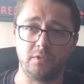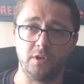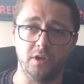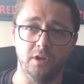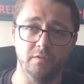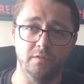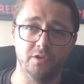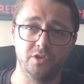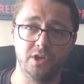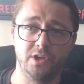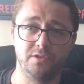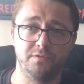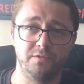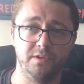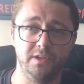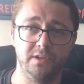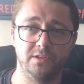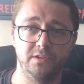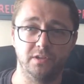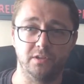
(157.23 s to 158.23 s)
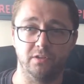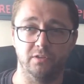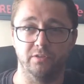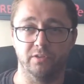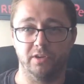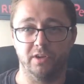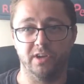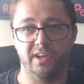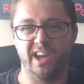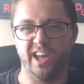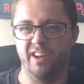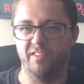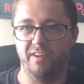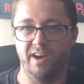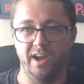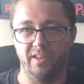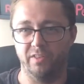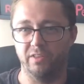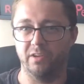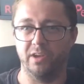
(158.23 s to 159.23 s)
of the chest freezer, because I can kind of
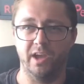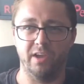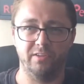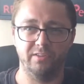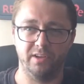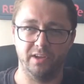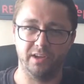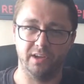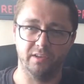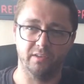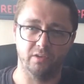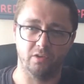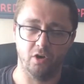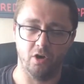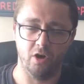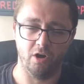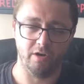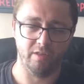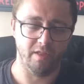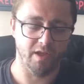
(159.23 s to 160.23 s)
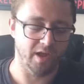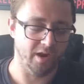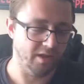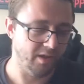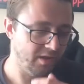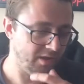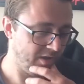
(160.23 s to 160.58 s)
hide the gas tank in the corner then.